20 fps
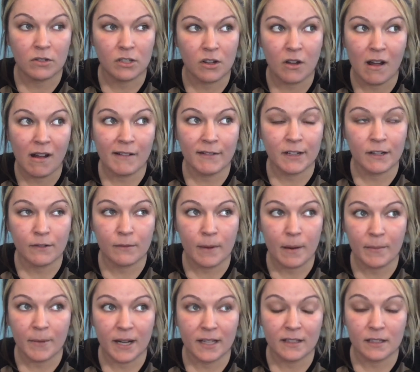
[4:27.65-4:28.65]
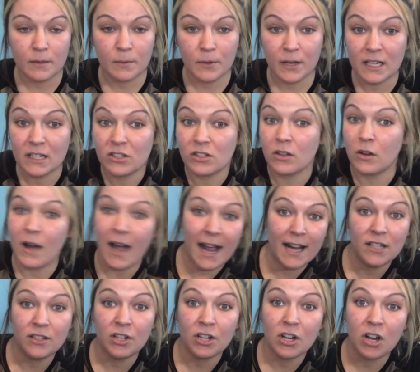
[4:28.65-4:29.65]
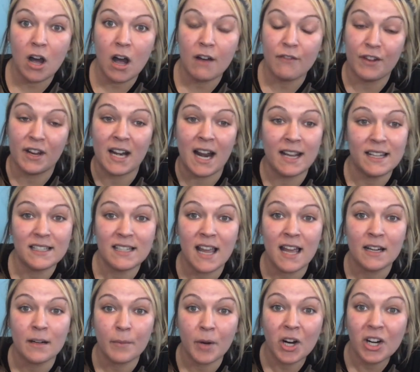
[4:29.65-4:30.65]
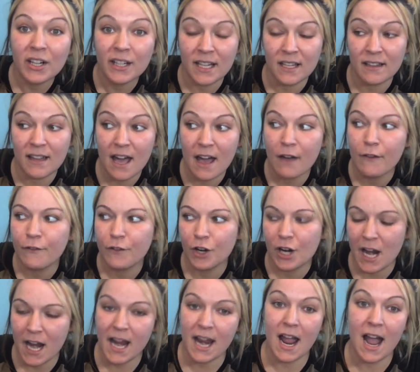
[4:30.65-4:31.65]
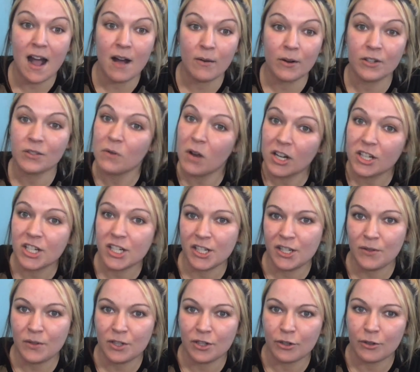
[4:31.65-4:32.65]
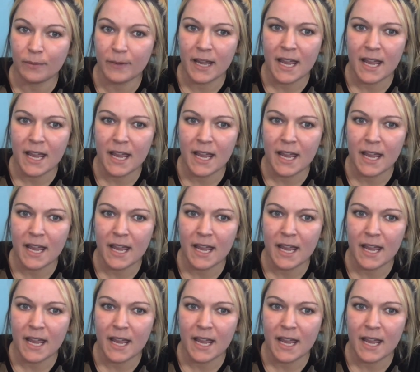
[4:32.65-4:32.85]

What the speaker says: I don't even remember at this point. So I took off and I sat in a parking lot for 8 hours watching YouTube.